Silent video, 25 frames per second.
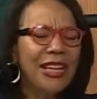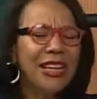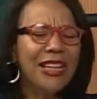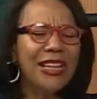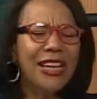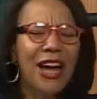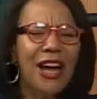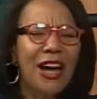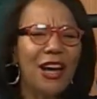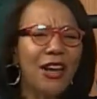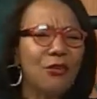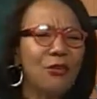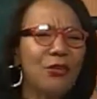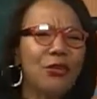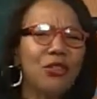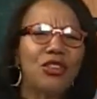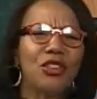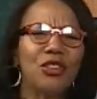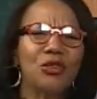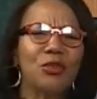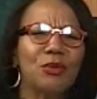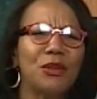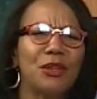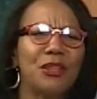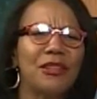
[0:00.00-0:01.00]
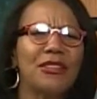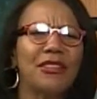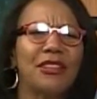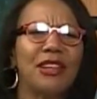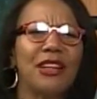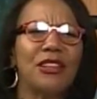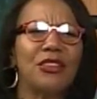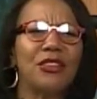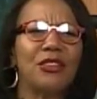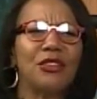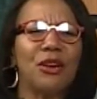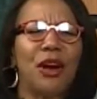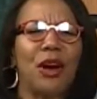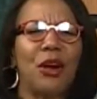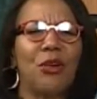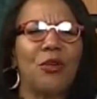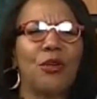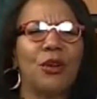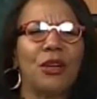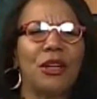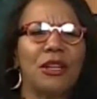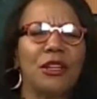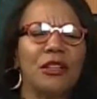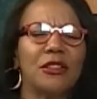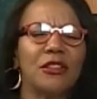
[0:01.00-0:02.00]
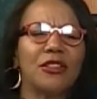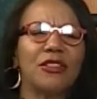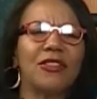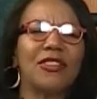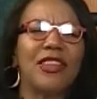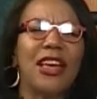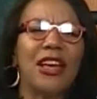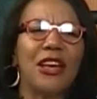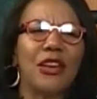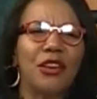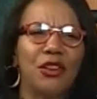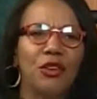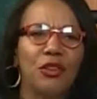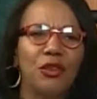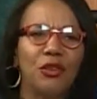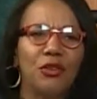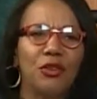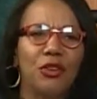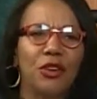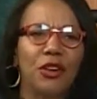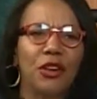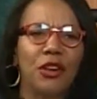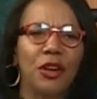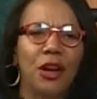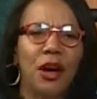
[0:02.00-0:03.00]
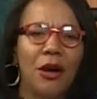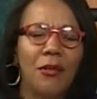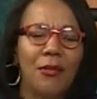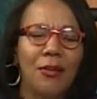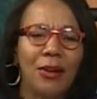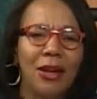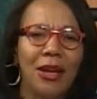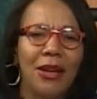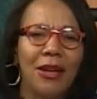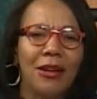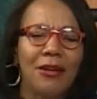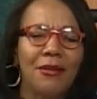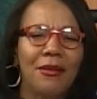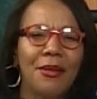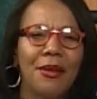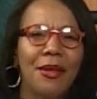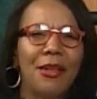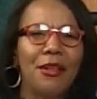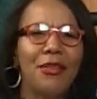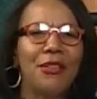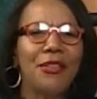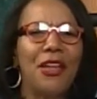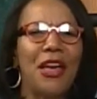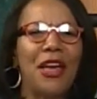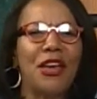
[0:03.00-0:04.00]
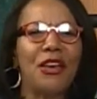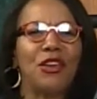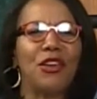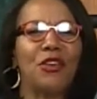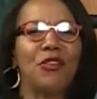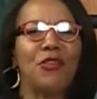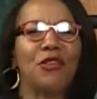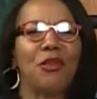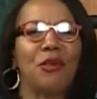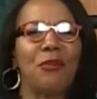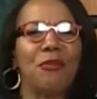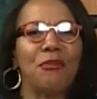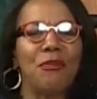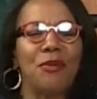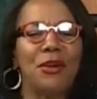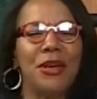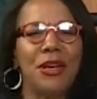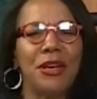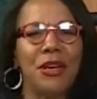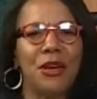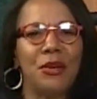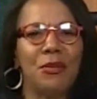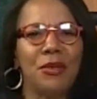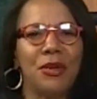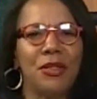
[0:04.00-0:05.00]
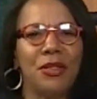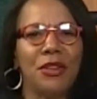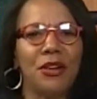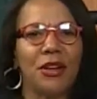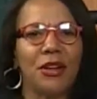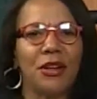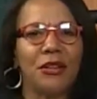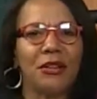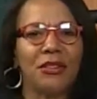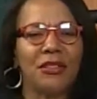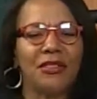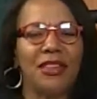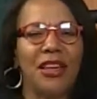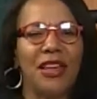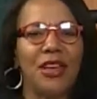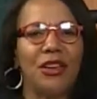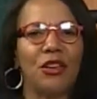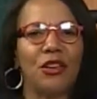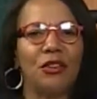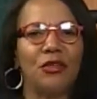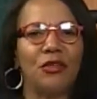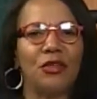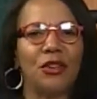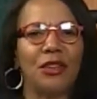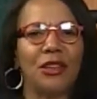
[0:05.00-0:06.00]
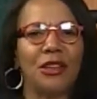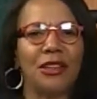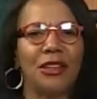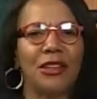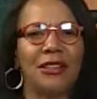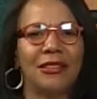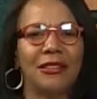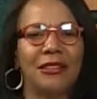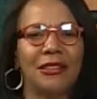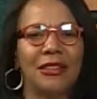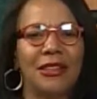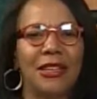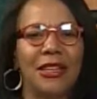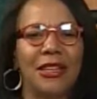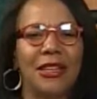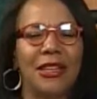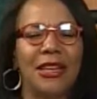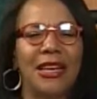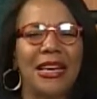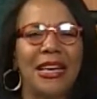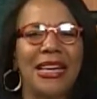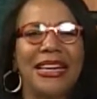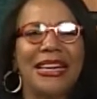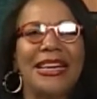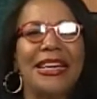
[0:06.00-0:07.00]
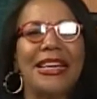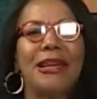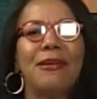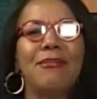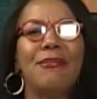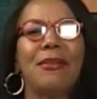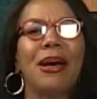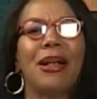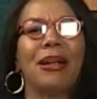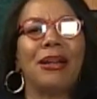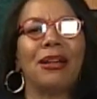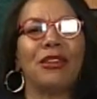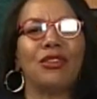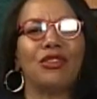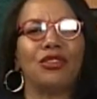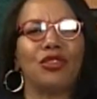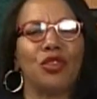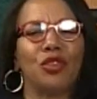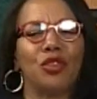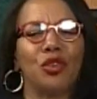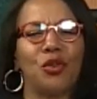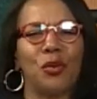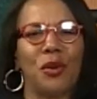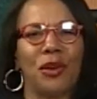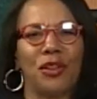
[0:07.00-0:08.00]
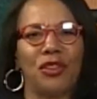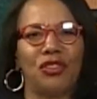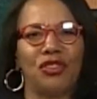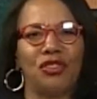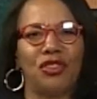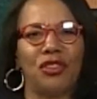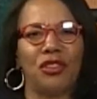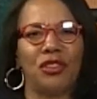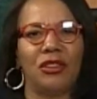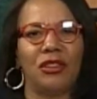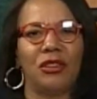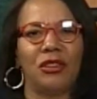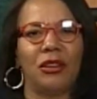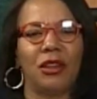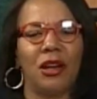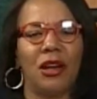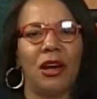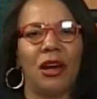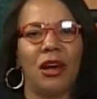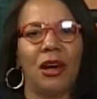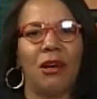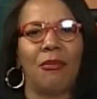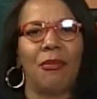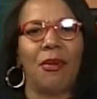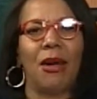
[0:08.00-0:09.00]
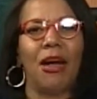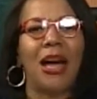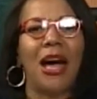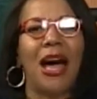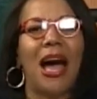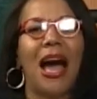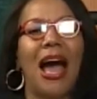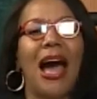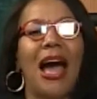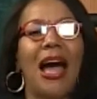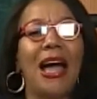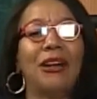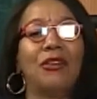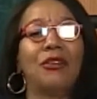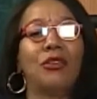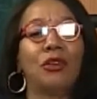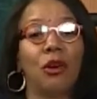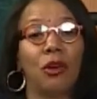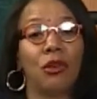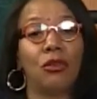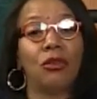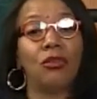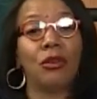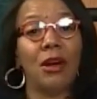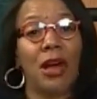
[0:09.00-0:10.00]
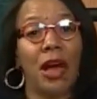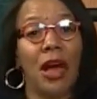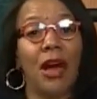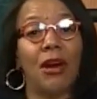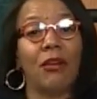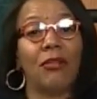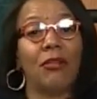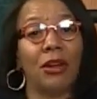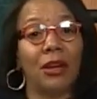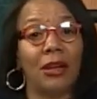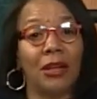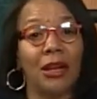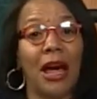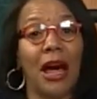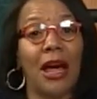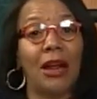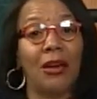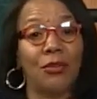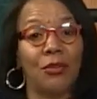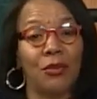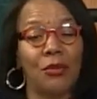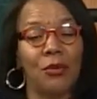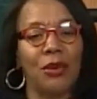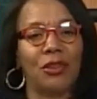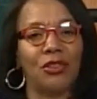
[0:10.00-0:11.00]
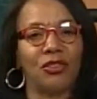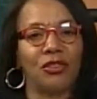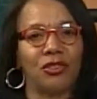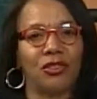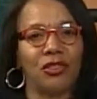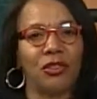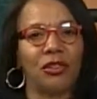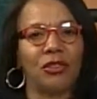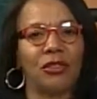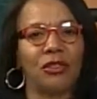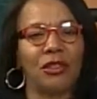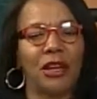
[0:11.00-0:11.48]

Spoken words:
Yeah, and we just want to say to our audience, thank you for coming. Thank you for being with us. Thank you for listening. Email us your questions. I know you have a lot of questions.